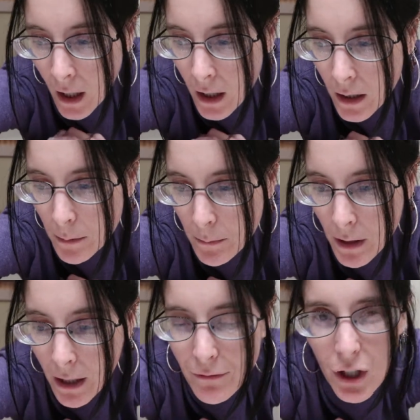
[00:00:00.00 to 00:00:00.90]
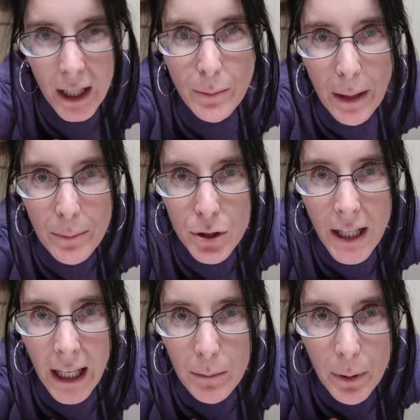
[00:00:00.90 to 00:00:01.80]
I've tried paper
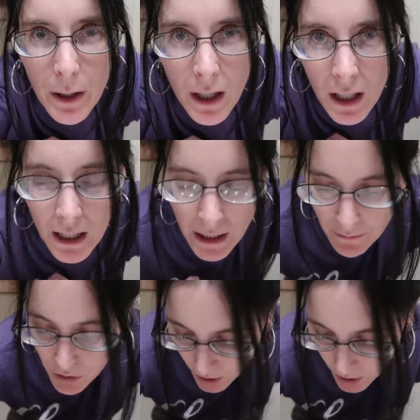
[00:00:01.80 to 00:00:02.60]
tape and I've